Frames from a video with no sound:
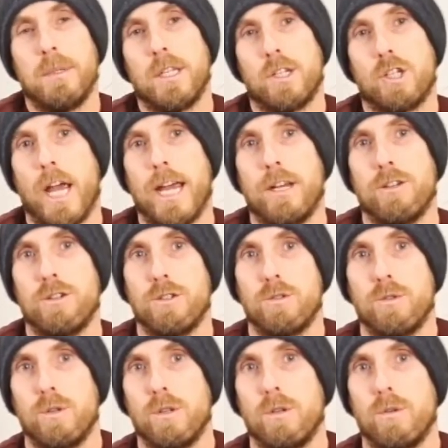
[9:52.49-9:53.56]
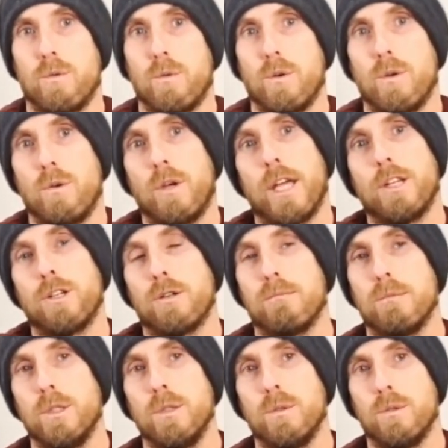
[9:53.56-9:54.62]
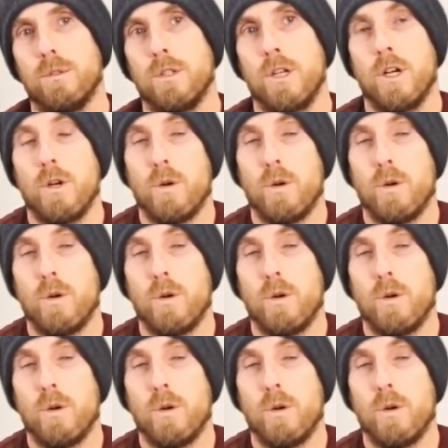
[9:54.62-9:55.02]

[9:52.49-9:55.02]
the changes in your mood